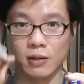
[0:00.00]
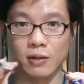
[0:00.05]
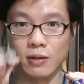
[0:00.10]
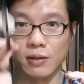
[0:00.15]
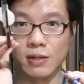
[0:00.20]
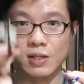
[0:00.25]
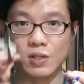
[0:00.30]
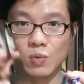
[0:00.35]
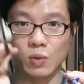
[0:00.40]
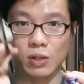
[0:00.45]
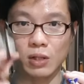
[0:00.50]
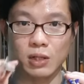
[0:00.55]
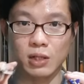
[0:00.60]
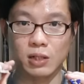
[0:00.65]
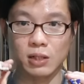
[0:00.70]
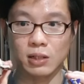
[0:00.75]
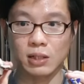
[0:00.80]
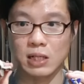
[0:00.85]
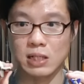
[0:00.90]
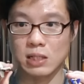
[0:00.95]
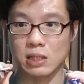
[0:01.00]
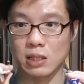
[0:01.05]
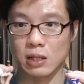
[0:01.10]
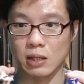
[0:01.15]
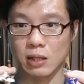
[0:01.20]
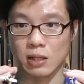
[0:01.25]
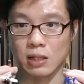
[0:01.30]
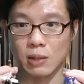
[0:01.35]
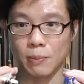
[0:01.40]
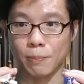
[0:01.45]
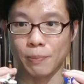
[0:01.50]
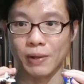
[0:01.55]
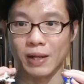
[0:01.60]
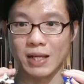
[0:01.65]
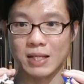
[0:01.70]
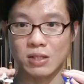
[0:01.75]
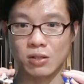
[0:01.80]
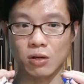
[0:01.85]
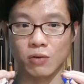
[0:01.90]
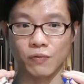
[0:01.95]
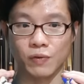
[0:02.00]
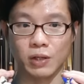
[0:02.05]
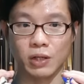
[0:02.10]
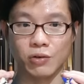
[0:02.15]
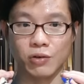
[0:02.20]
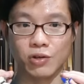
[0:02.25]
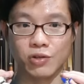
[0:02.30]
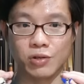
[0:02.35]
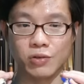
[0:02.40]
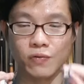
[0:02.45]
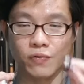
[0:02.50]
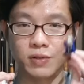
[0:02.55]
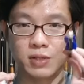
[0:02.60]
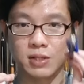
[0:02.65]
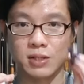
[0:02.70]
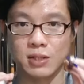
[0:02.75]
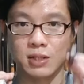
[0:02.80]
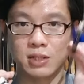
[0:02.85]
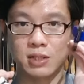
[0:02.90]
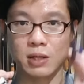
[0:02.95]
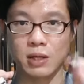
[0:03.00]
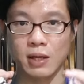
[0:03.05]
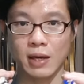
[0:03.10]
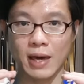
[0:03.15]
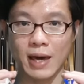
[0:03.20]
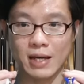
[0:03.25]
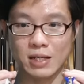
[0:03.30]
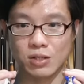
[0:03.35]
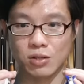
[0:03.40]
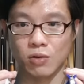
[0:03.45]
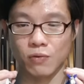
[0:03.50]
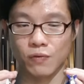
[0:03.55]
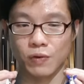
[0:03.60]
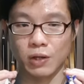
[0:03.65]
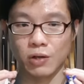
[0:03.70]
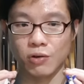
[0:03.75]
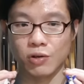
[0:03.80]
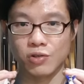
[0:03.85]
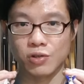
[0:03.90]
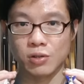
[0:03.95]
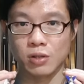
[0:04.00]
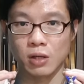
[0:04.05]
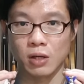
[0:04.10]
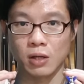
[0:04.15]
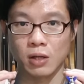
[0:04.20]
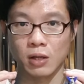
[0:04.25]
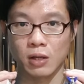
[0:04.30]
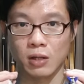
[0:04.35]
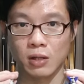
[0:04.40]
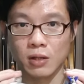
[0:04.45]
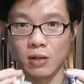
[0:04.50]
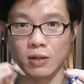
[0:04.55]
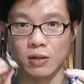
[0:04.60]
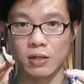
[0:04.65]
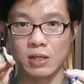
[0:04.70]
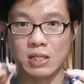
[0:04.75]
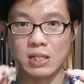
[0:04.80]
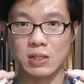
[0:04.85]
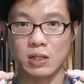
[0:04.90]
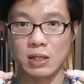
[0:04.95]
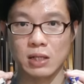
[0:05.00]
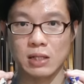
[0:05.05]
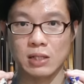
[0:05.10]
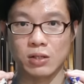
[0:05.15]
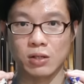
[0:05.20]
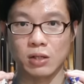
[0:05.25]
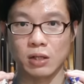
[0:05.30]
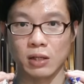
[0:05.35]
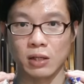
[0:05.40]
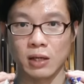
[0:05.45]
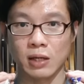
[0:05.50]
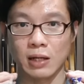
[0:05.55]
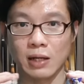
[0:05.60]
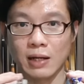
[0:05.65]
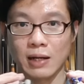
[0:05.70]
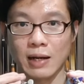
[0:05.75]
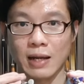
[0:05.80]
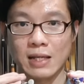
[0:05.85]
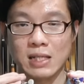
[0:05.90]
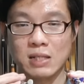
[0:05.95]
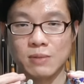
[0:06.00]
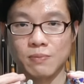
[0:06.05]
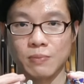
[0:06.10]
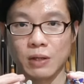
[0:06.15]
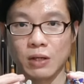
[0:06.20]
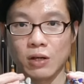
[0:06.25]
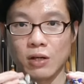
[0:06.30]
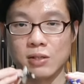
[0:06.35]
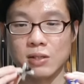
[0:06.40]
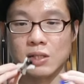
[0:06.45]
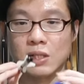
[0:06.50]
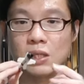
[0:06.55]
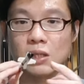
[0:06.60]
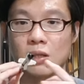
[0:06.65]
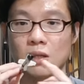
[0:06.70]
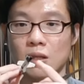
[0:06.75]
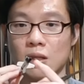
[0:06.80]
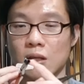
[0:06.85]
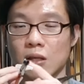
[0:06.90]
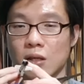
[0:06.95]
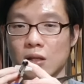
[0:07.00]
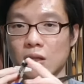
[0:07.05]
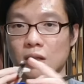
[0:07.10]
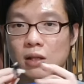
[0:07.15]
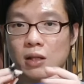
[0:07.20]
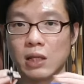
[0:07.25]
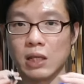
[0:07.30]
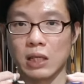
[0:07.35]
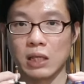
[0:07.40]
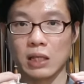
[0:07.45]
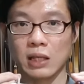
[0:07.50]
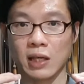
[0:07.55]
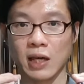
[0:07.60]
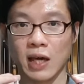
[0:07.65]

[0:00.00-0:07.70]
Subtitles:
this one here, that's in a plus configuration versus this X configuration, this is gonna kick less because it